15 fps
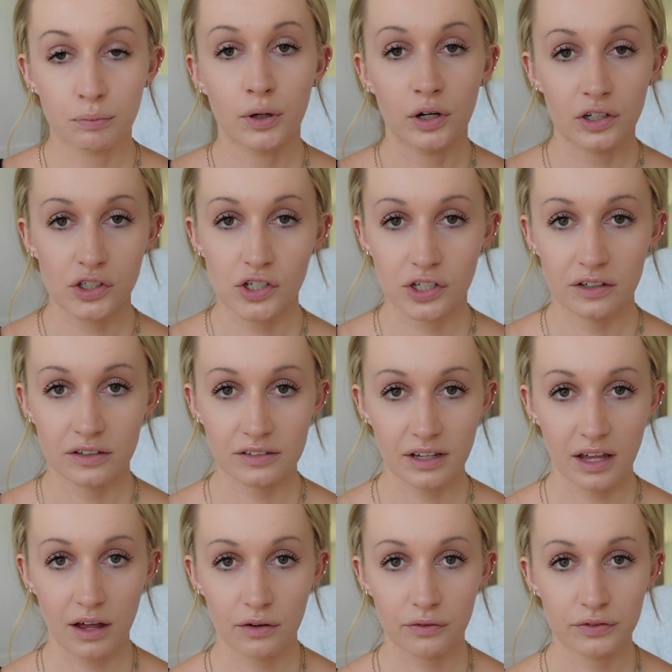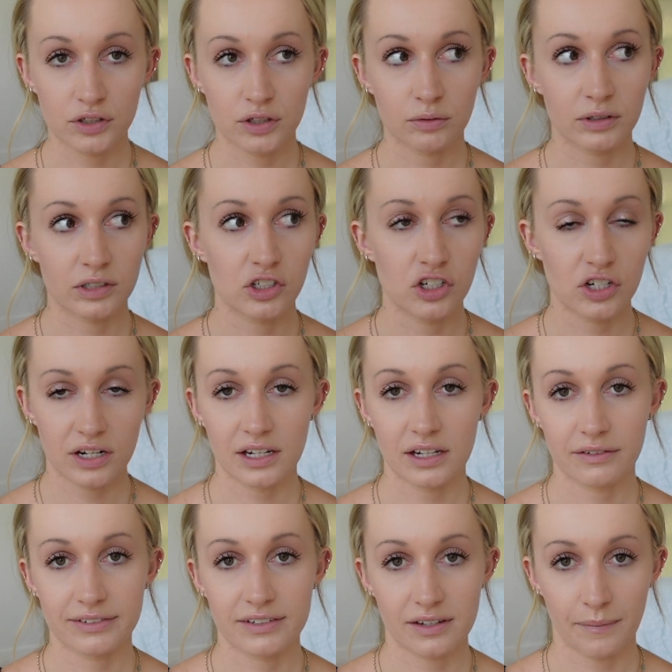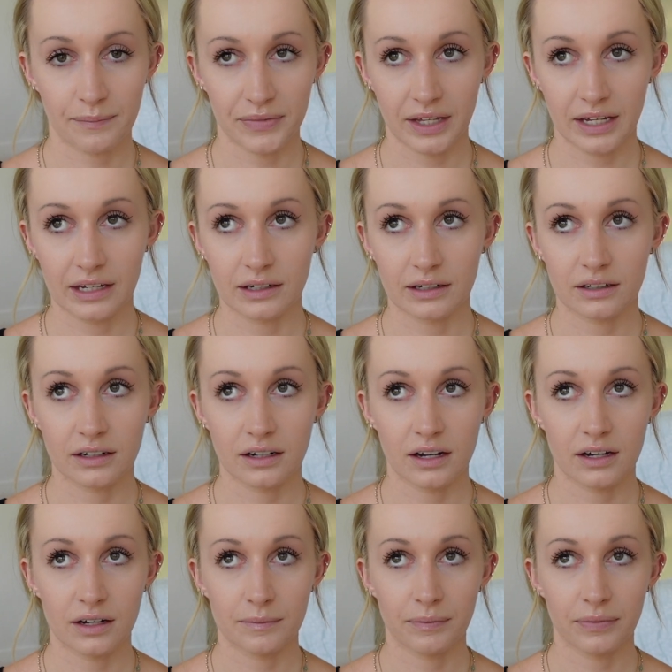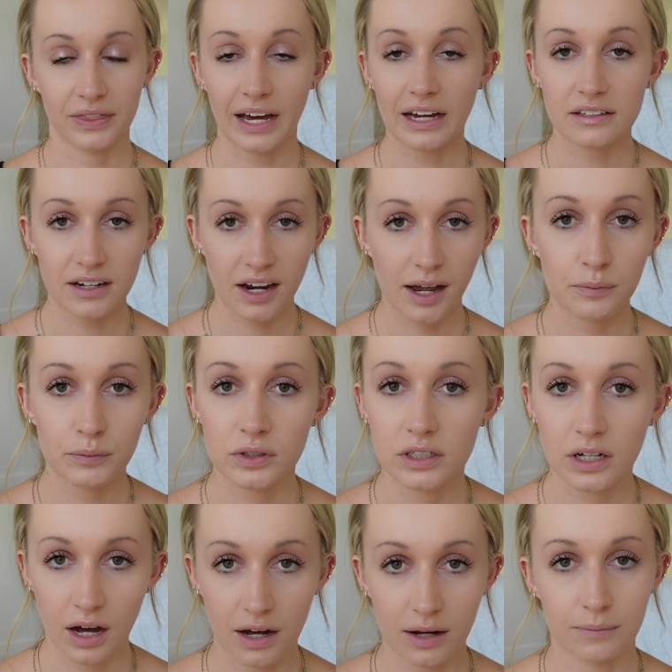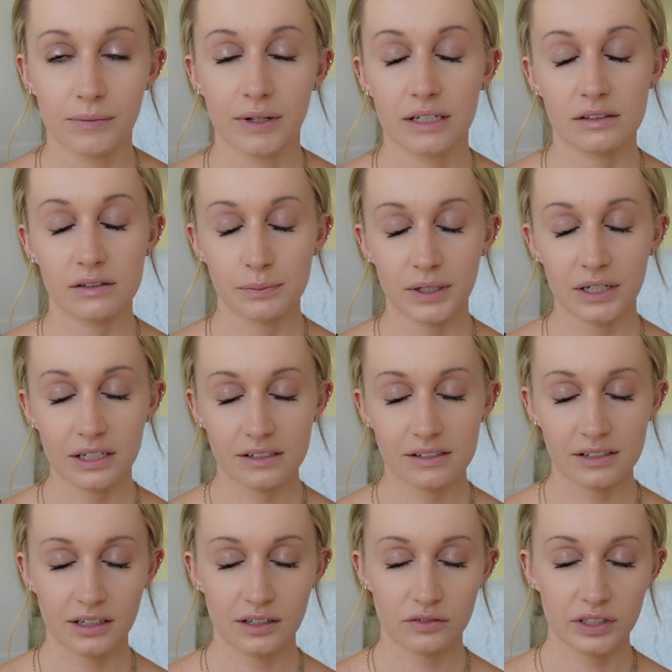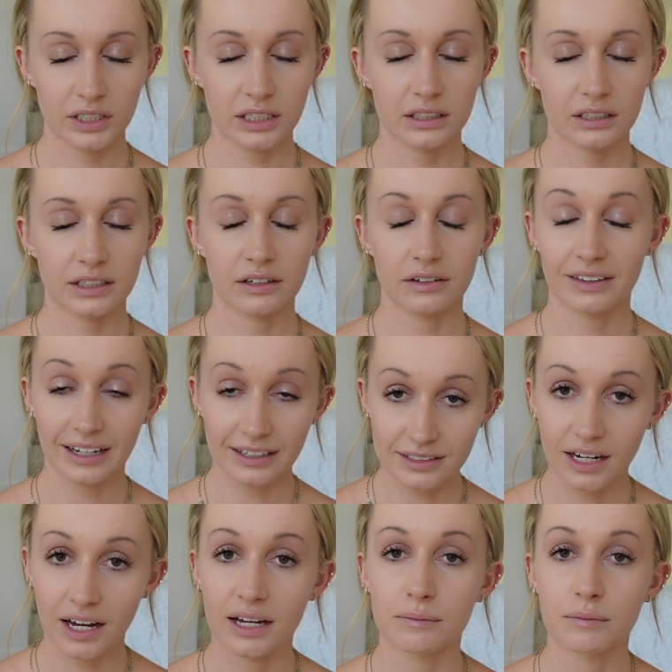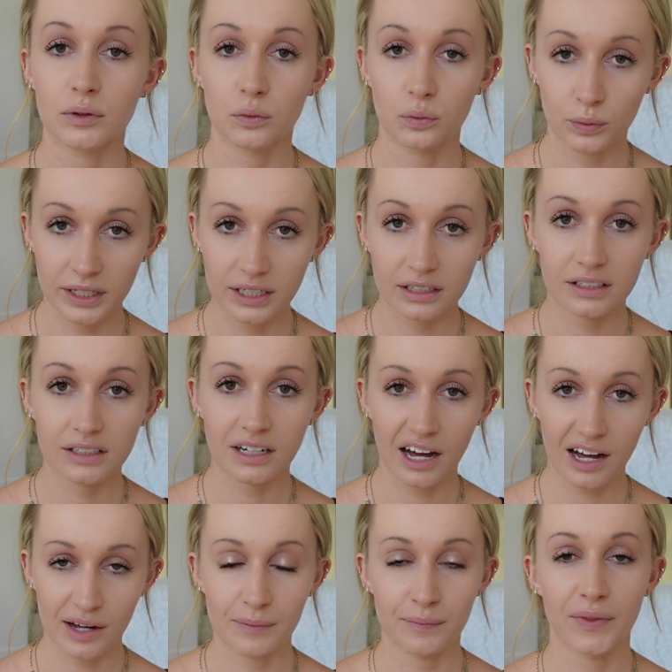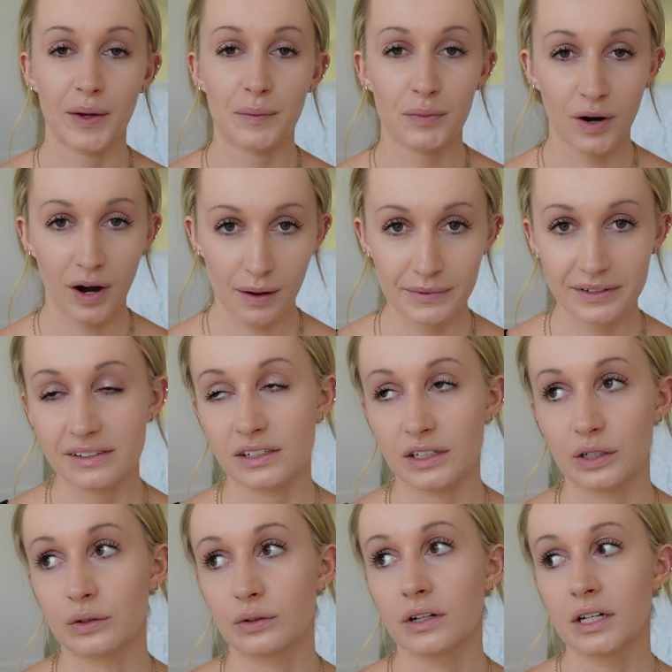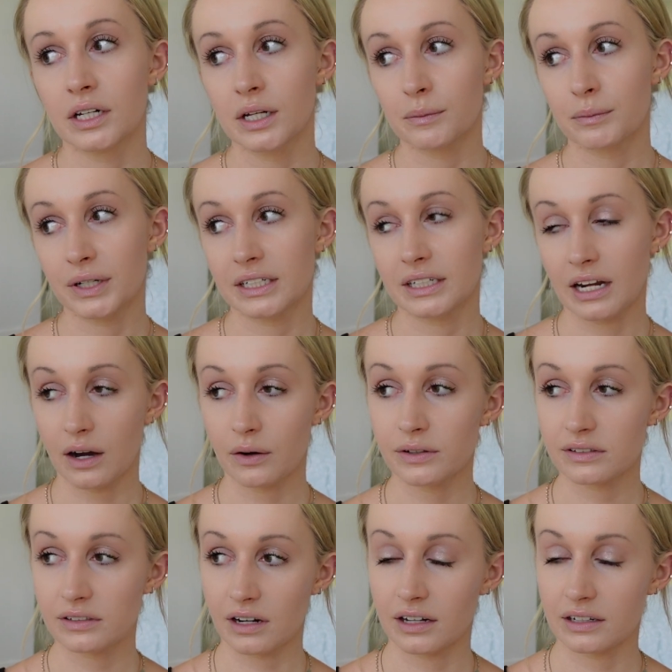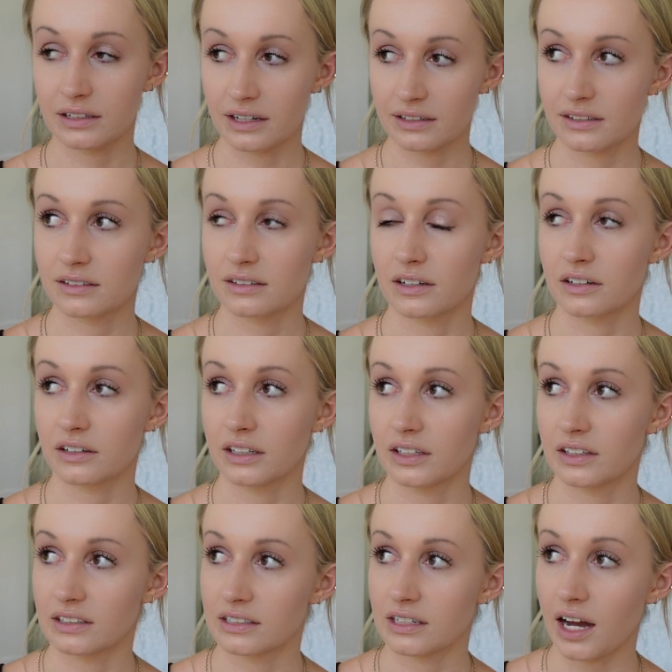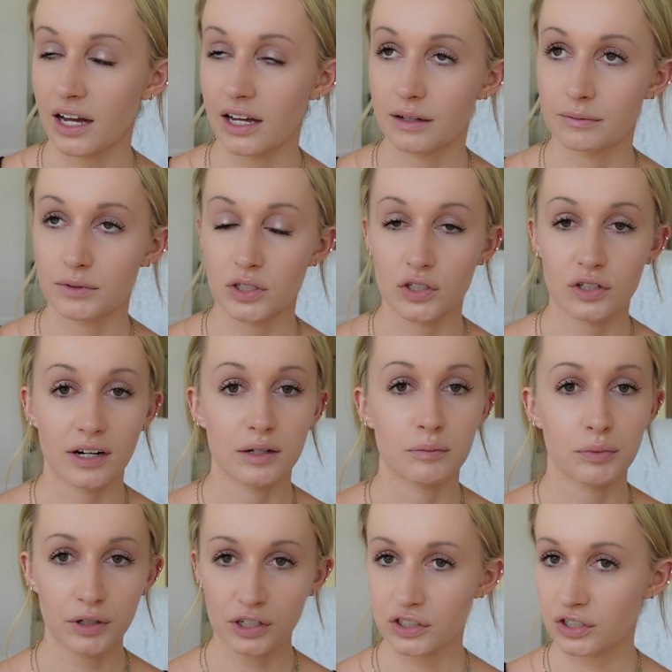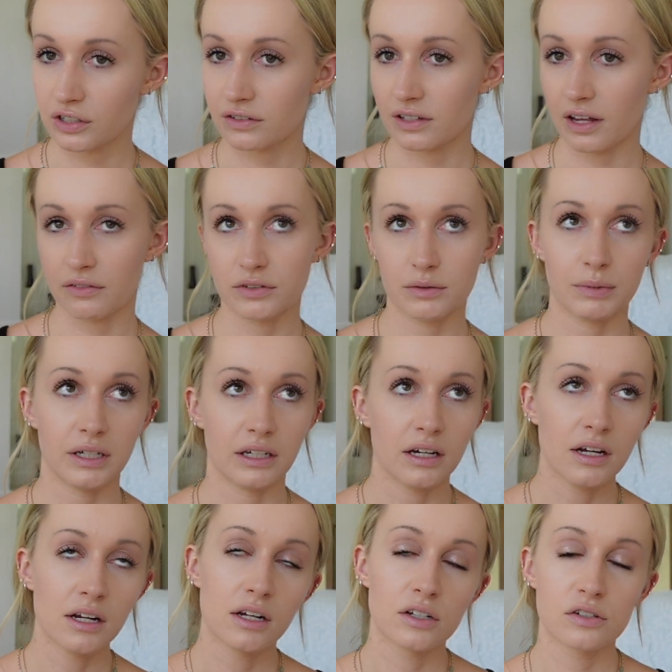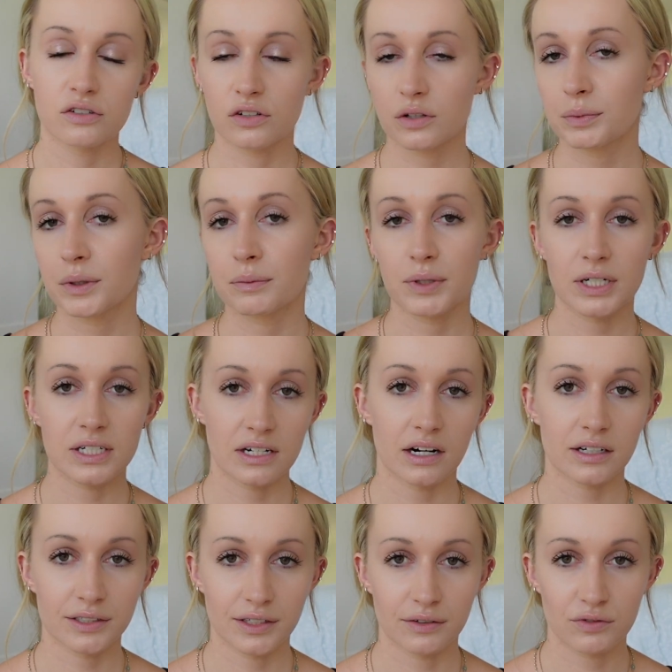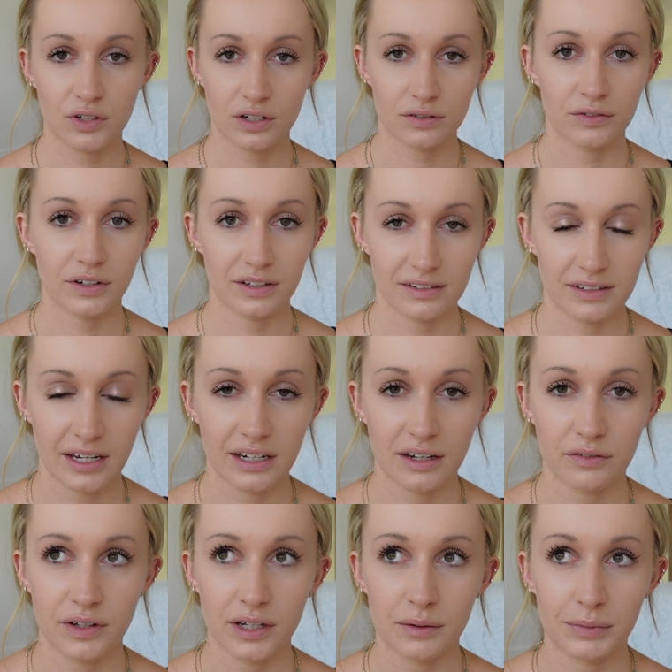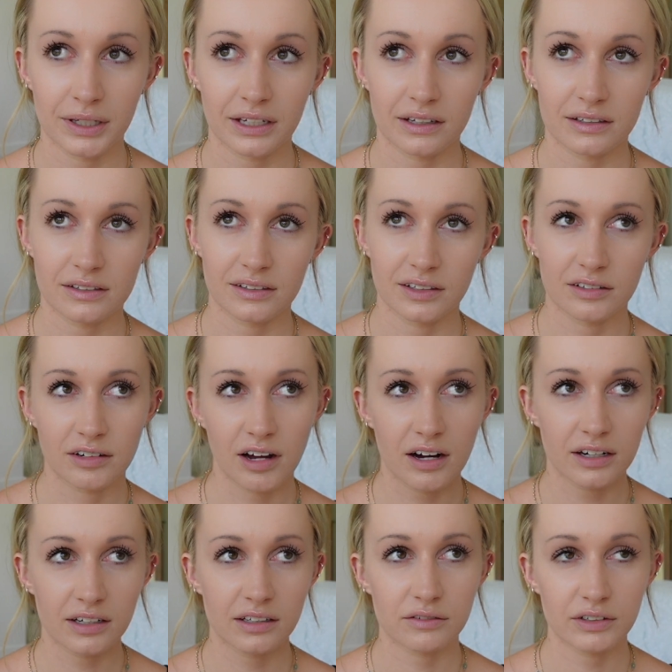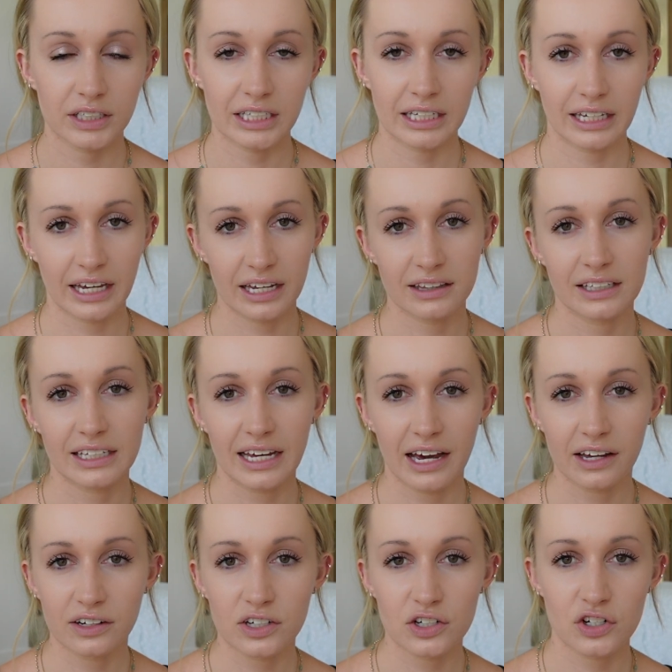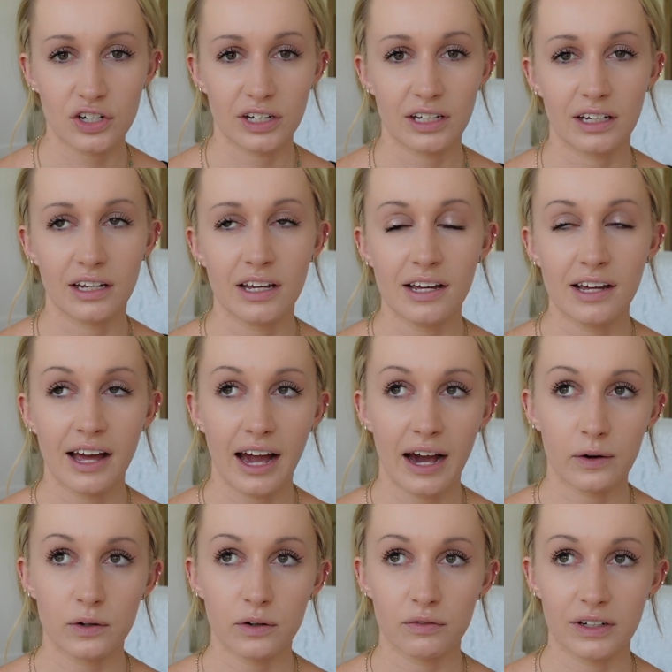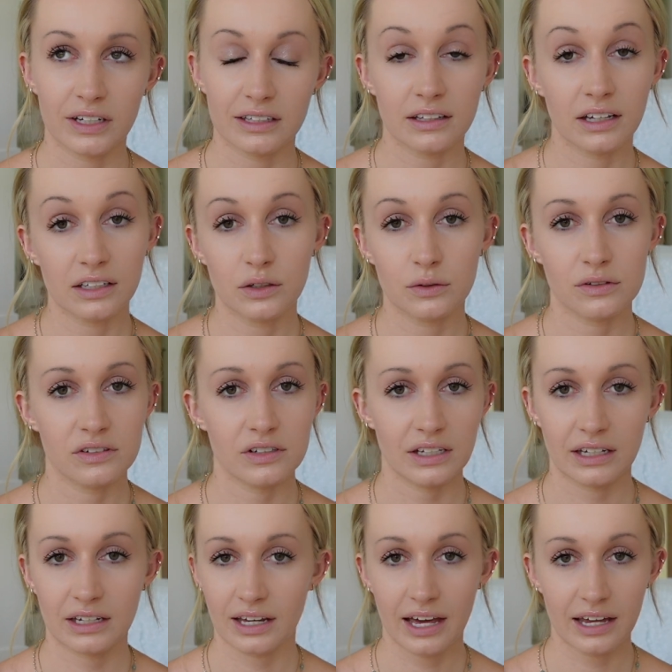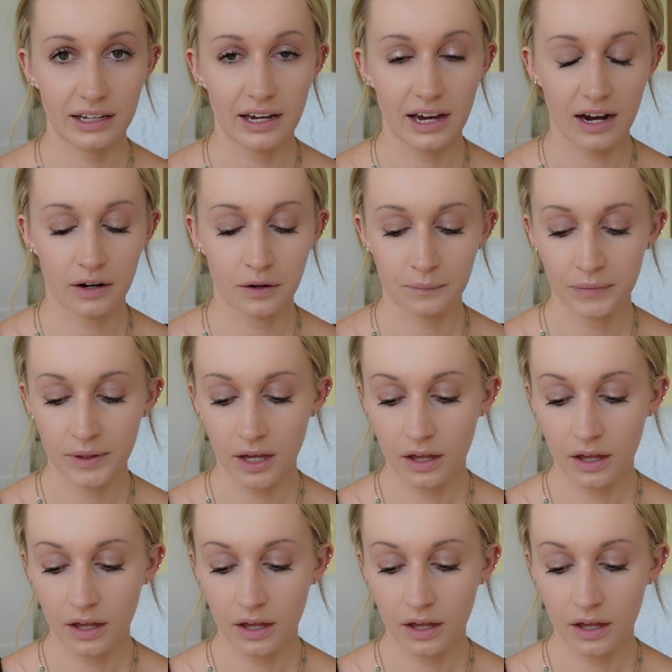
push yourself to achieve something. That time will come, and Spirit is saying really clear, that time will come, they promise you. But now is not necessarily the time to try and push yourself to be super productive just for the sake of it, because you're not going to really get the energy out of it that you seek anyhow.